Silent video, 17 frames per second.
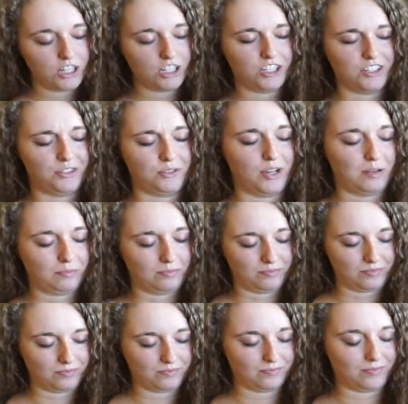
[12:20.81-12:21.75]
to
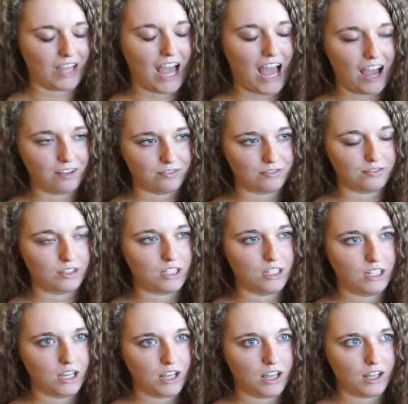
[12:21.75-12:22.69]
um, have
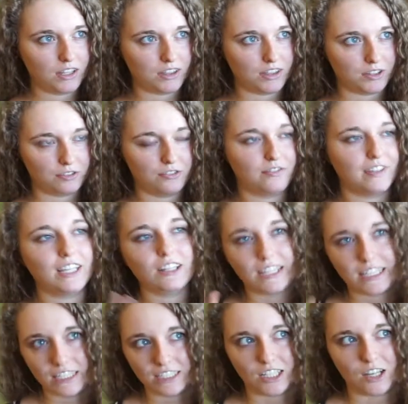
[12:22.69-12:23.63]
the
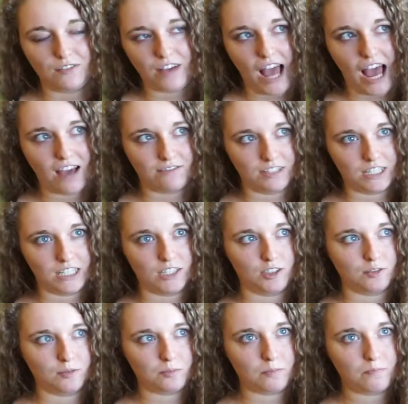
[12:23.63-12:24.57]
feelings of
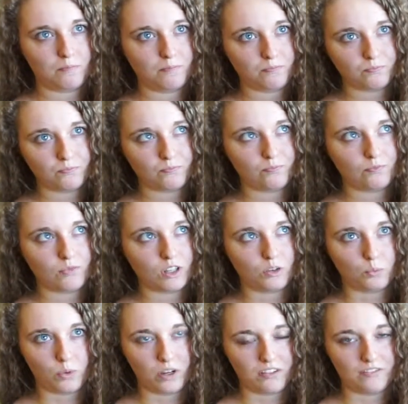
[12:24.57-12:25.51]
heaven
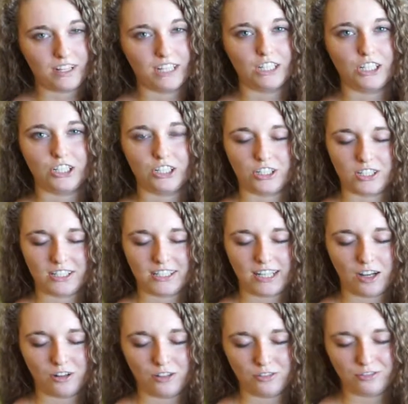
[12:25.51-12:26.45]
within
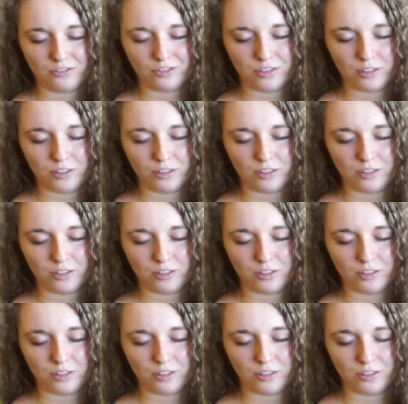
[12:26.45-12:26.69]
yourself.